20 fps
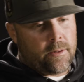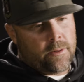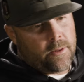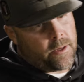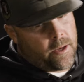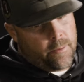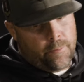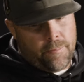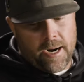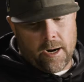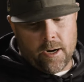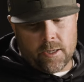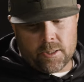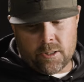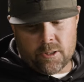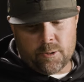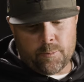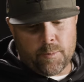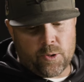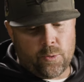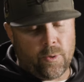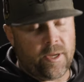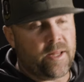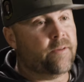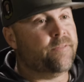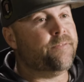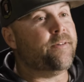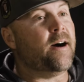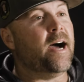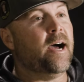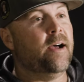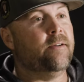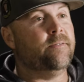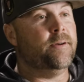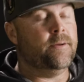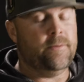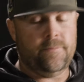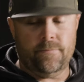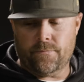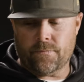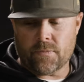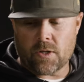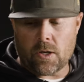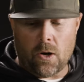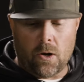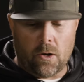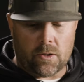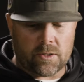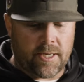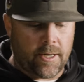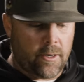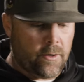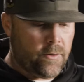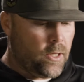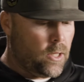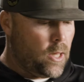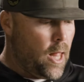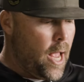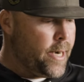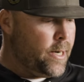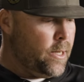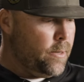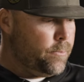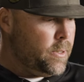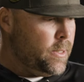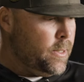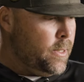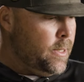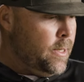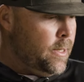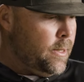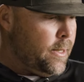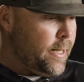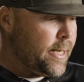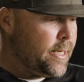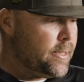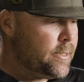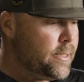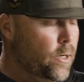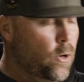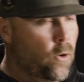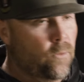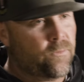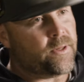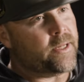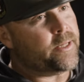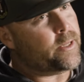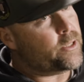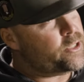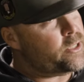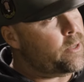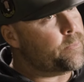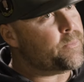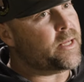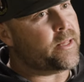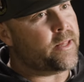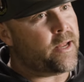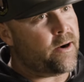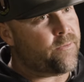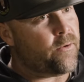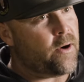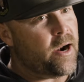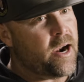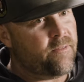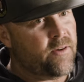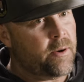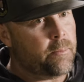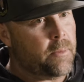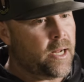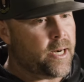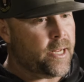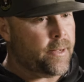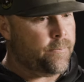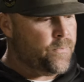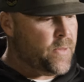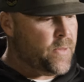the comparisons between the 5 calls here in the lineup. Like I said, hopefully there's something there for everybody.